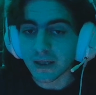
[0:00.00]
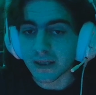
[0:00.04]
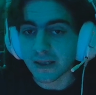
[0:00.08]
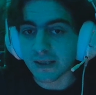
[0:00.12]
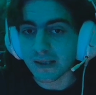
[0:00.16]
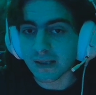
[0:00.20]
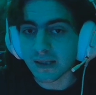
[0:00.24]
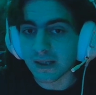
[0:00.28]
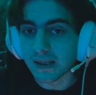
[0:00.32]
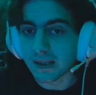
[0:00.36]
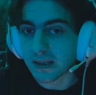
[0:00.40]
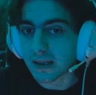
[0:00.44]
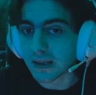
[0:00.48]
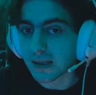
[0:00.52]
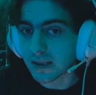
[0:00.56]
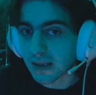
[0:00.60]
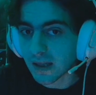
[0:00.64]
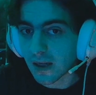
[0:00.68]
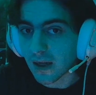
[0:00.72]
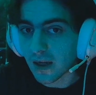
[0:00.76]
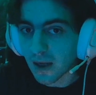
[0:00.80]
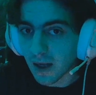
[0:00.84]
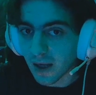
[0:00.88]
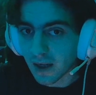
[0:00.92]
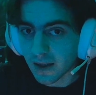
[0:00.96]
of these seasons,
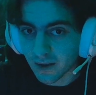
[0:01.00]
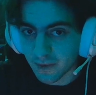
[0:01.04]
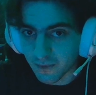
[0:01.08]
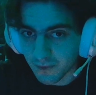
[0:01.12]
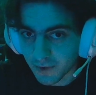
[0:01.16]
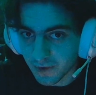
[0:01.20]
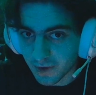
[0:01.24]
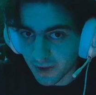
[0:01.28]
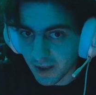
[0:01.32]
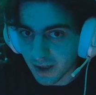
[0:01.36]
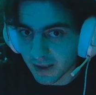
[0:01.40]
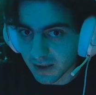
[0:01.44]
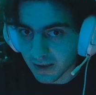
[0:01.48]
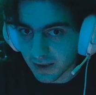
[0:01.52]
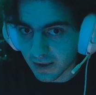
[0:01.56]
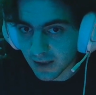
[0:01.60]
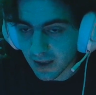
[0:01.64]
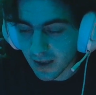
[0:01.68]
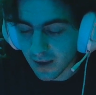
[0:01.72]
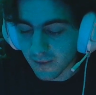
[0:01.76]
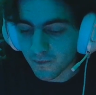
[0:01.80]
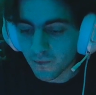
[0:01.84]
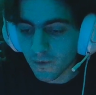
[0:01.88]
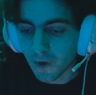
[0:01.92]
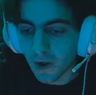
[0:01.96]
and I will get to
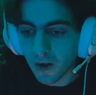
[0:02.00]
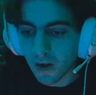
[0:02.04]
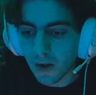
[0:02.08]
that,